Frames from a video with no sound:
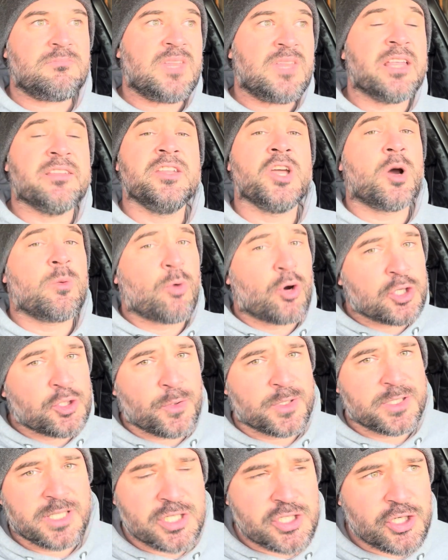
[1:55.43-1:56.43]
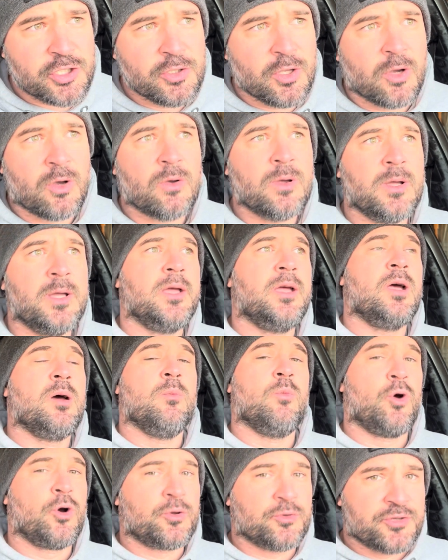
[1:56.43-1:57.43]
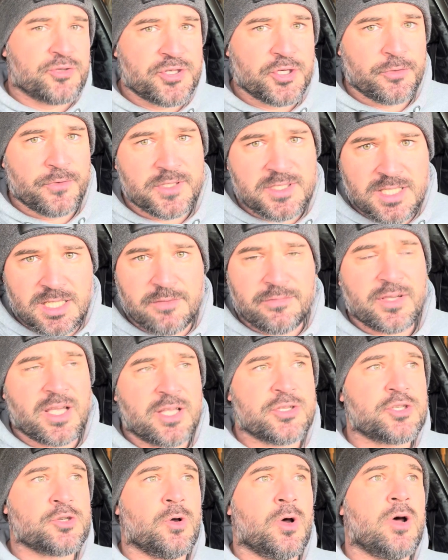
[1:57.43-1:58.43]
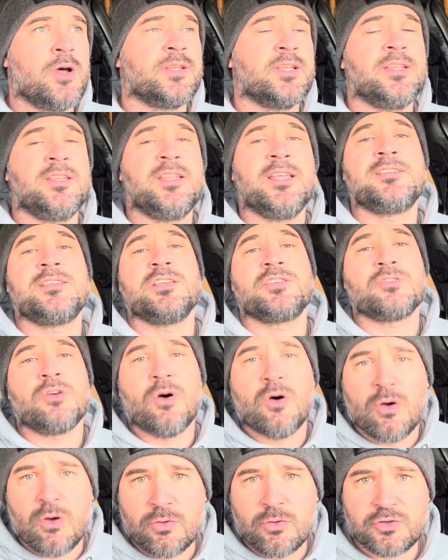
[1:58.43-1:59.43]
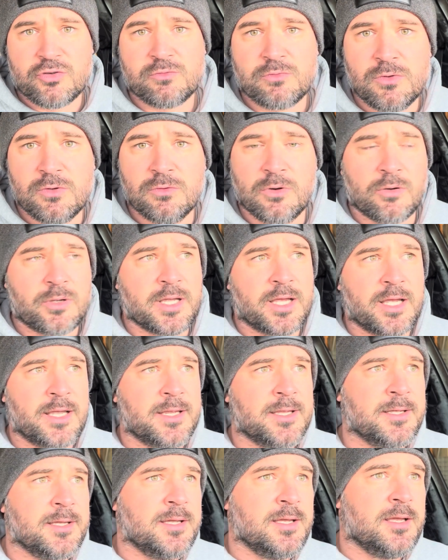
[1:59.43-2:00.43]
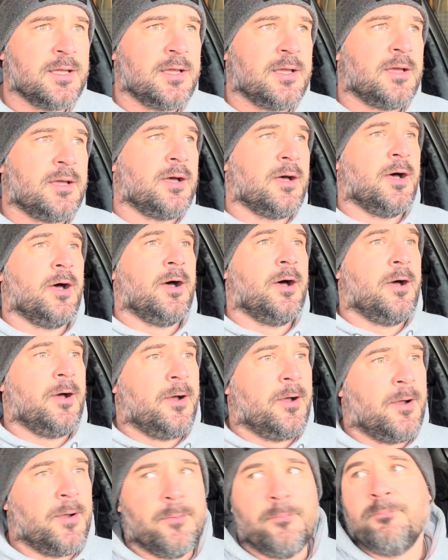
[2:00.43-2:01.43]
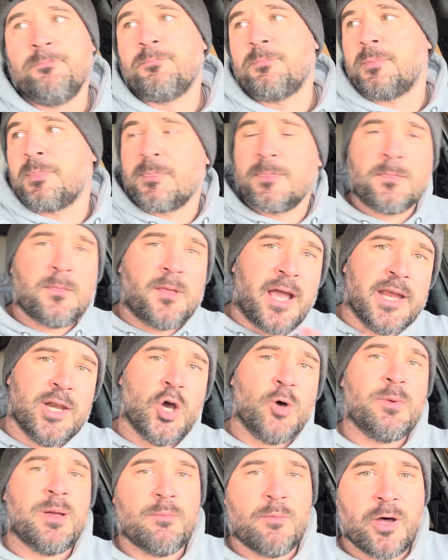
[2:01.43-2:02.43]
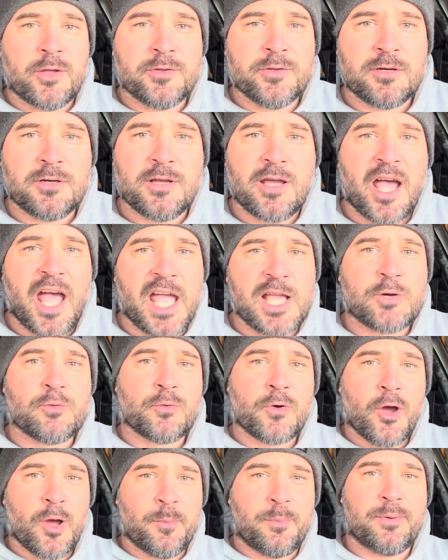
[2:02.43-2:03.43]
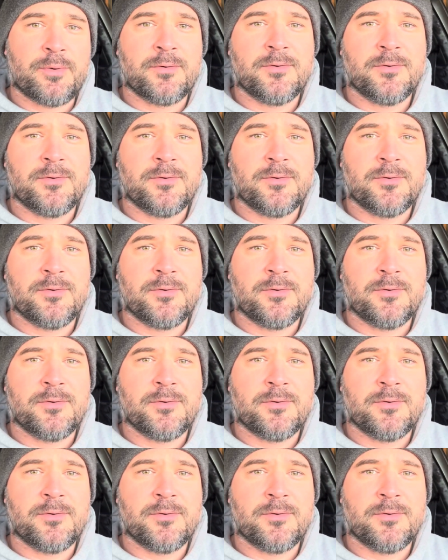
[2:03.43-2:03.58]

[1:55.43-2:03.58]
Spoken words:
They are more traditional, more conservative, and so on. And this is all true, okay? I know my mother. I grew up